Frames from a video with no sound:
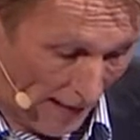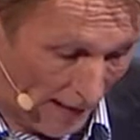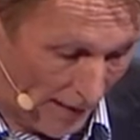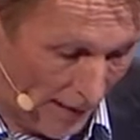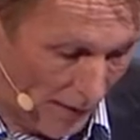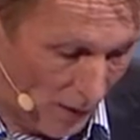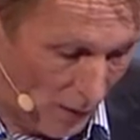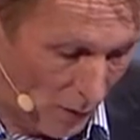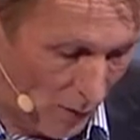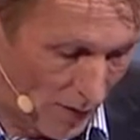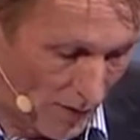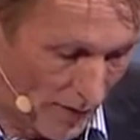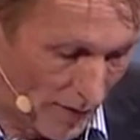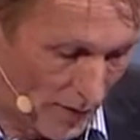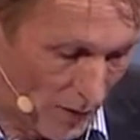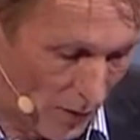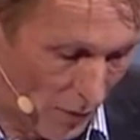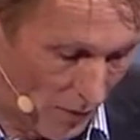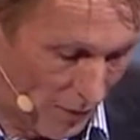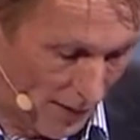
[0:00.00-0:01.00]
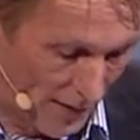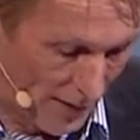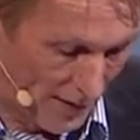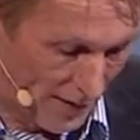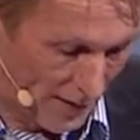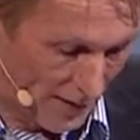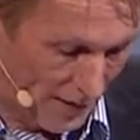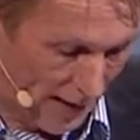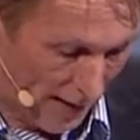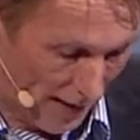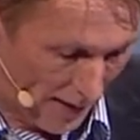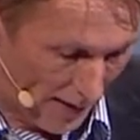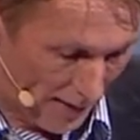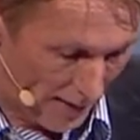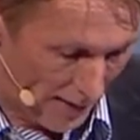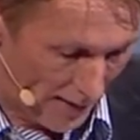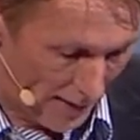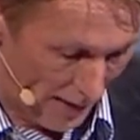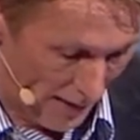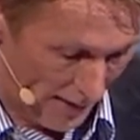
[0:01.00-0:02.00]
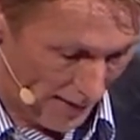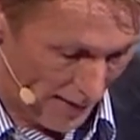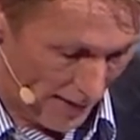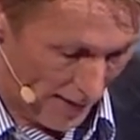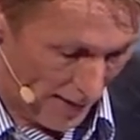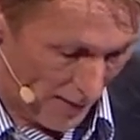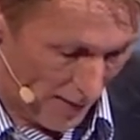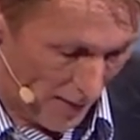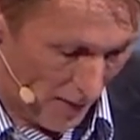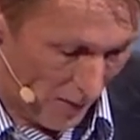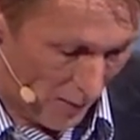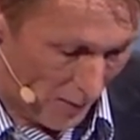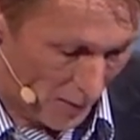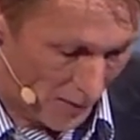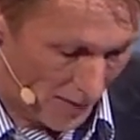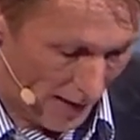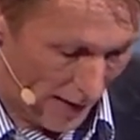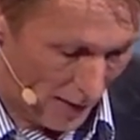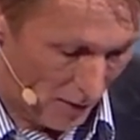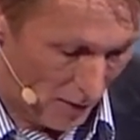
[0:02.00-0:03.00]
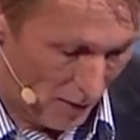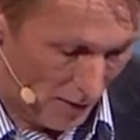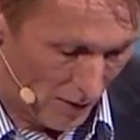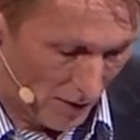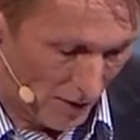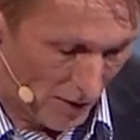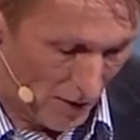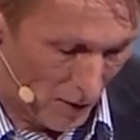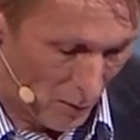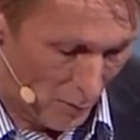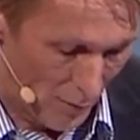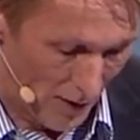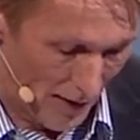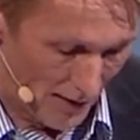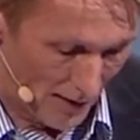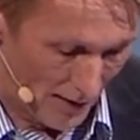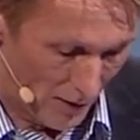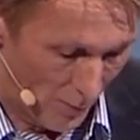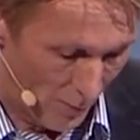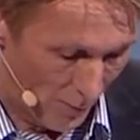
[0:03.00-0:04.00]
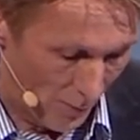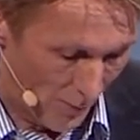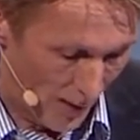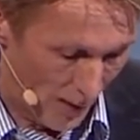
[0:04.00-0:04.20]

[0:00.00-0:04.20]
he used a sophisticated system of psychological pressure